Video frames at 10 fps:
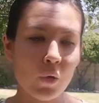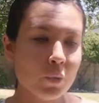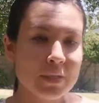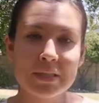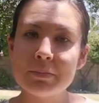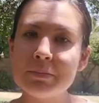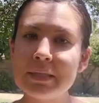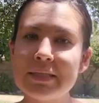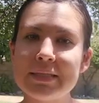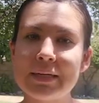almost a
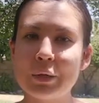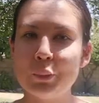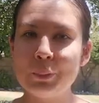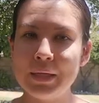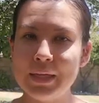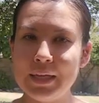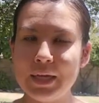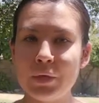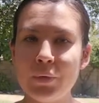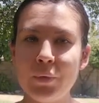mystical
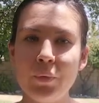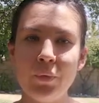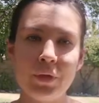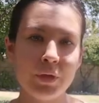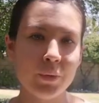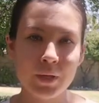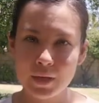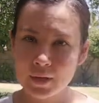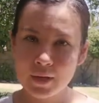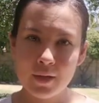meaning in all the
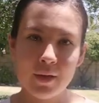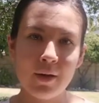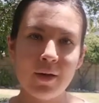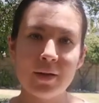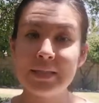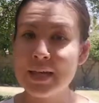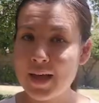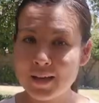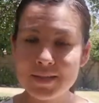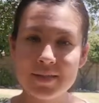yogic uh,
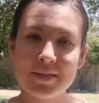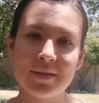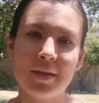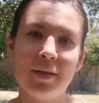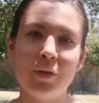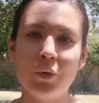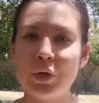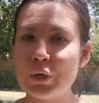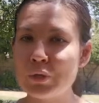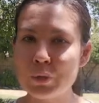texts and
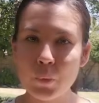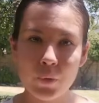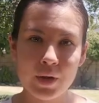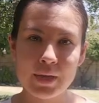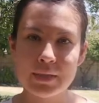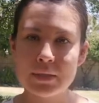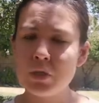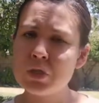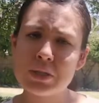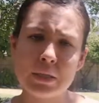yogic stories
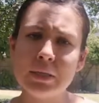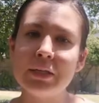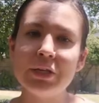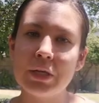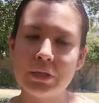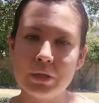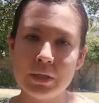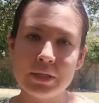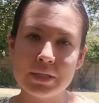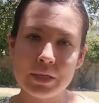and just in Indian,
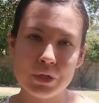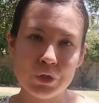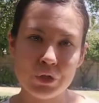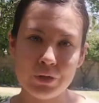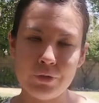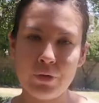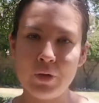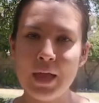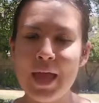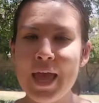India in
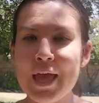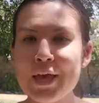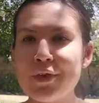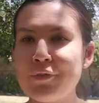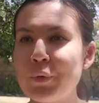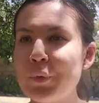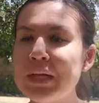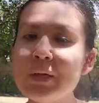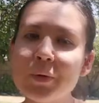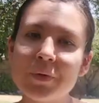general. If you
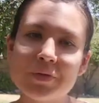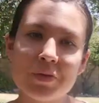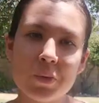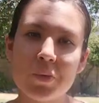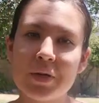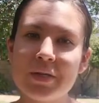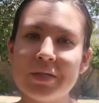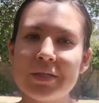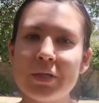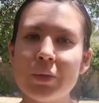read all these
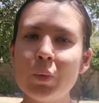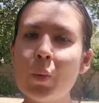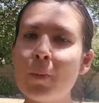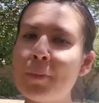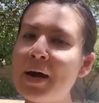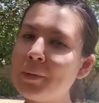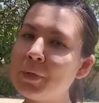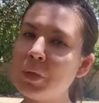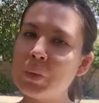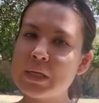stories, you might
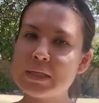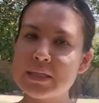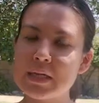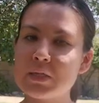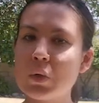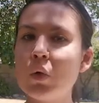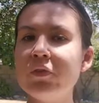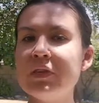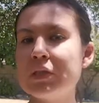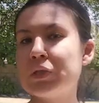be noticed that it's
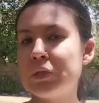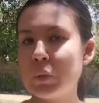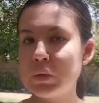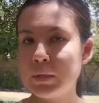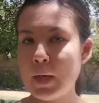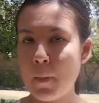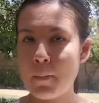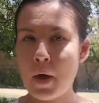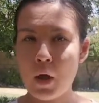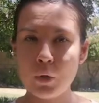always a certain
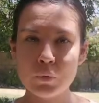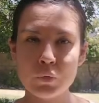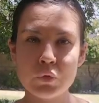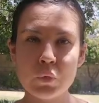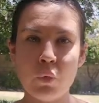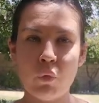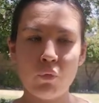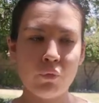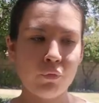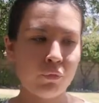amount
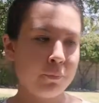of